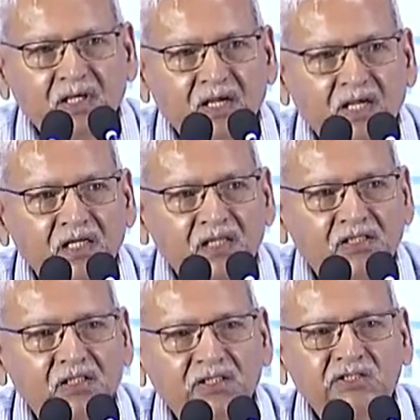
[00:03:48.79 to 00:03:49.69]
and
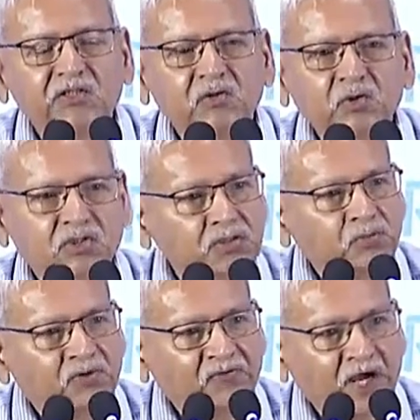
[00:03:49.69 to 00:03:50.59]
solution
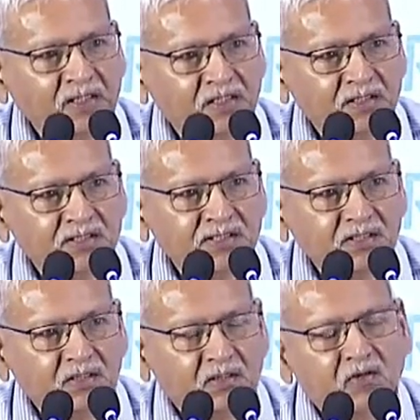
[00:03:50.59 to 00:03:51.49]
providers,
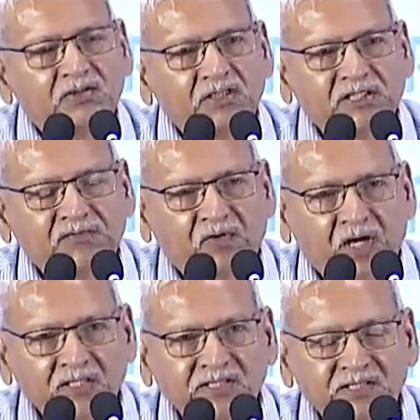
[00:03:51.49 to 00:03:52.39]
not just for
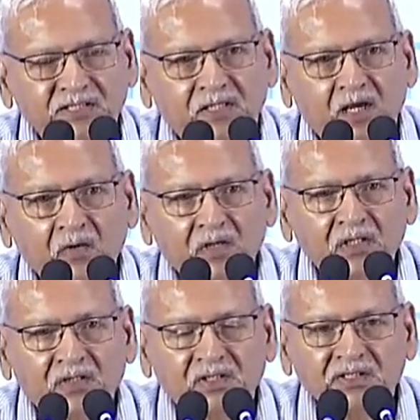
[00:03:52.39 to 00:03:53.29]
us in our
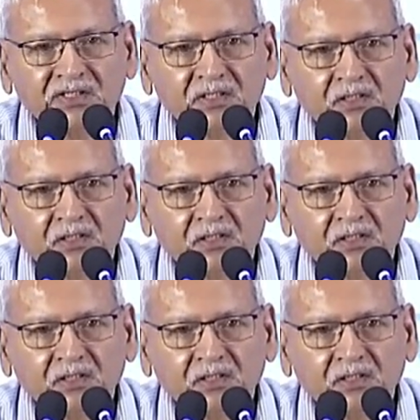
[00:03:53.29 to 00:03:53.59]
countries,